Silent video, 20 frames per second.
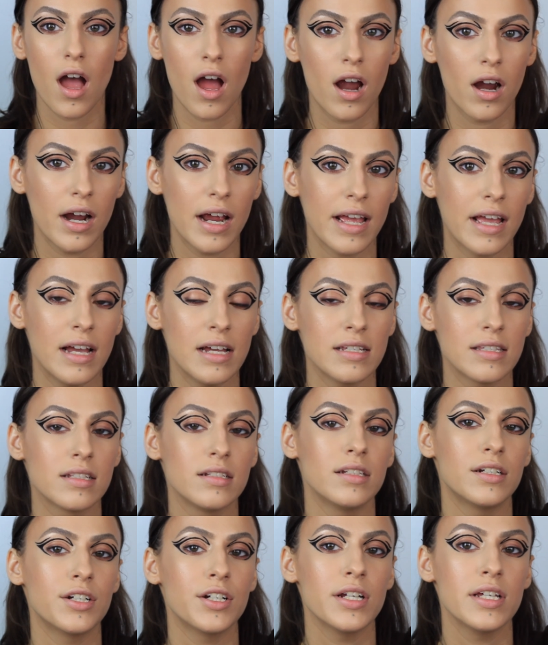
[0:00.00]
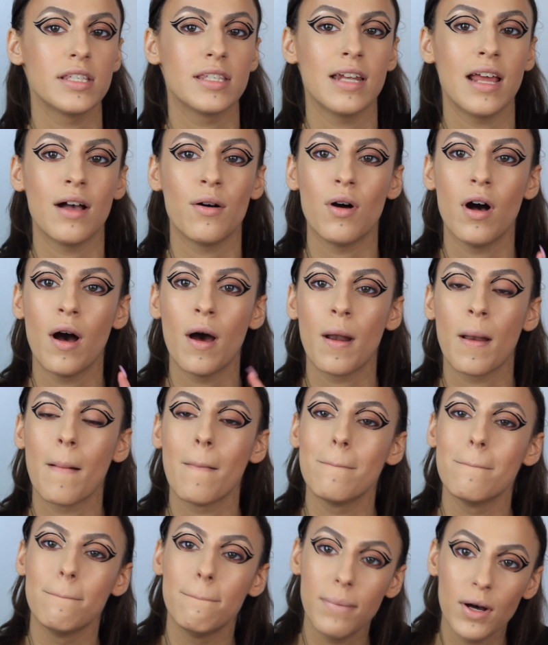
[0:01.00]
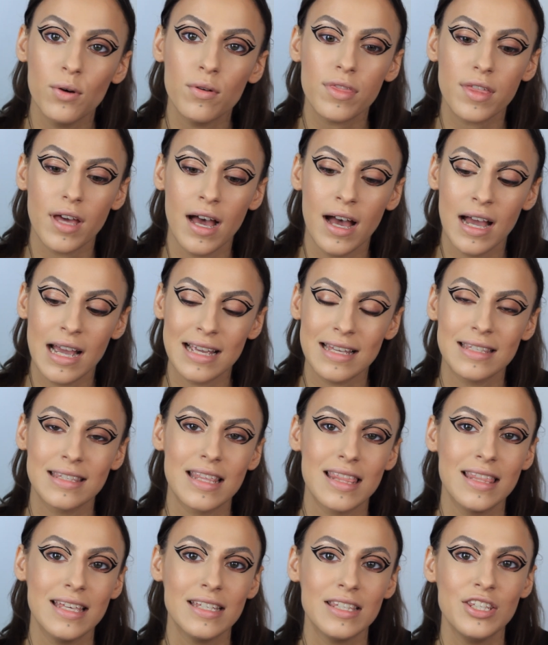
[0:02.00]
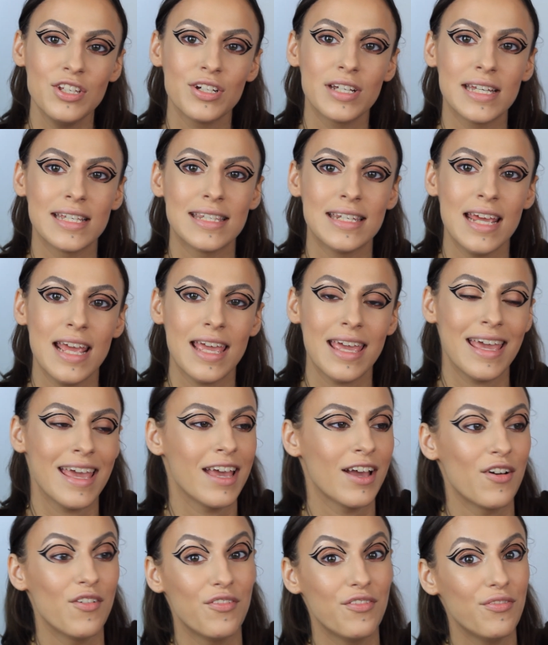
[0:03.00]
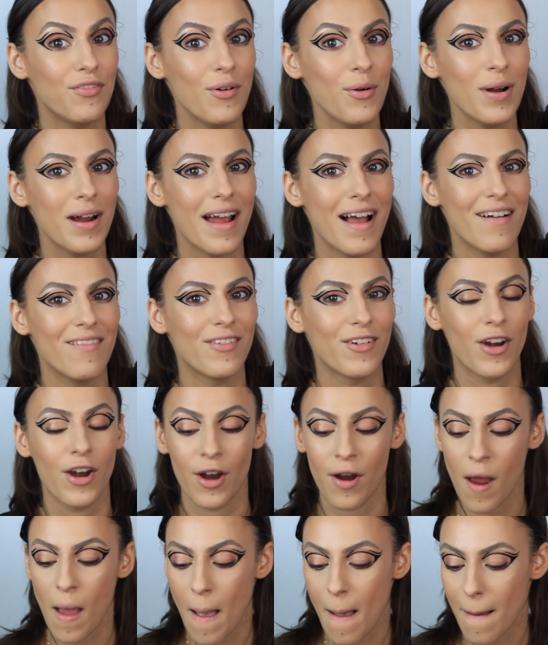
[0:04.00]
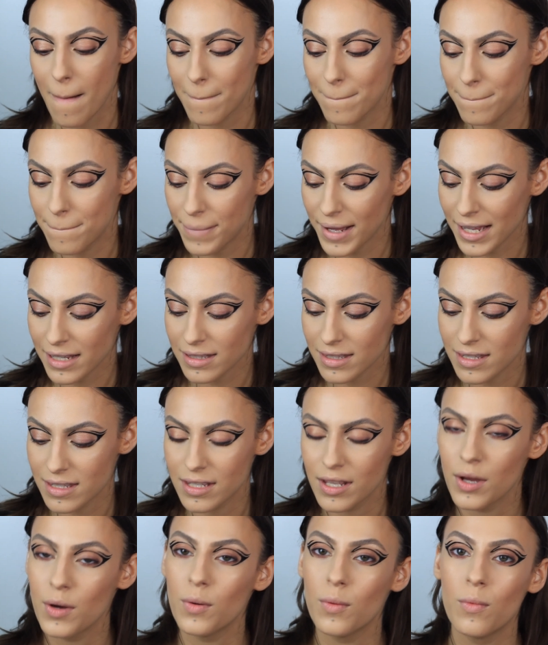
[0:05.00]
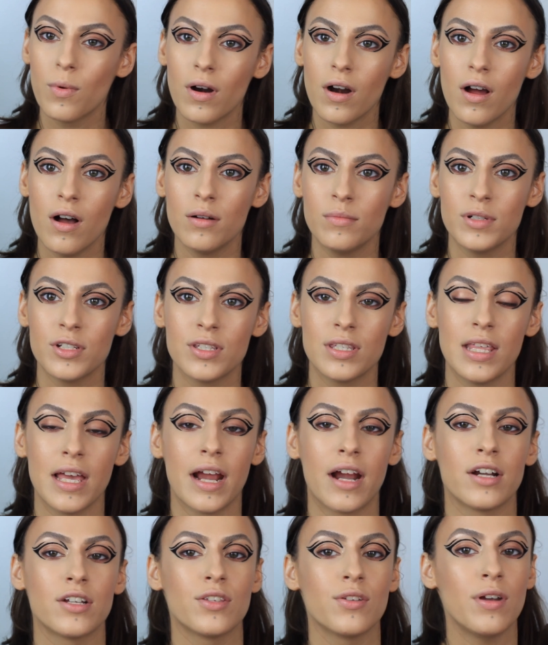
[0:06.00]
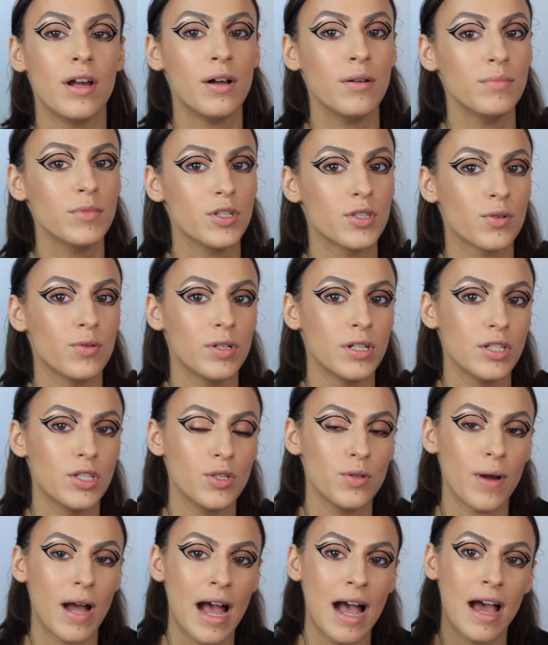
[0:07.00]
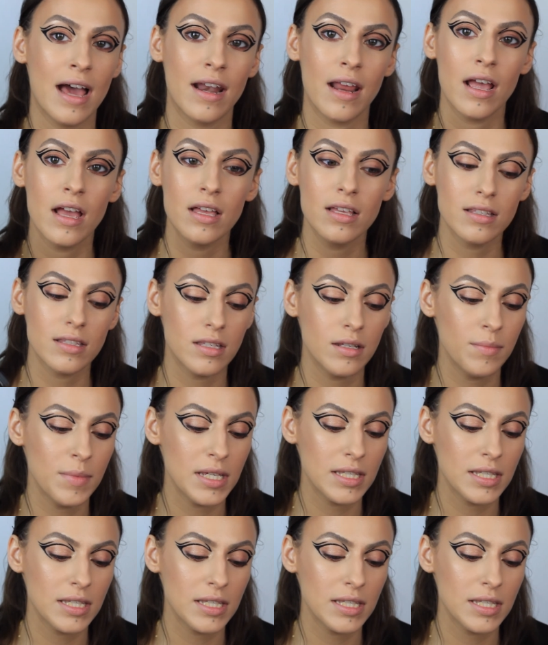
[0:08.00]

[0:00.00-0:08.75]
Alright guys, glitter is now on both eyes. This look is taking forever, but we're almost there. So now I'm just going to add some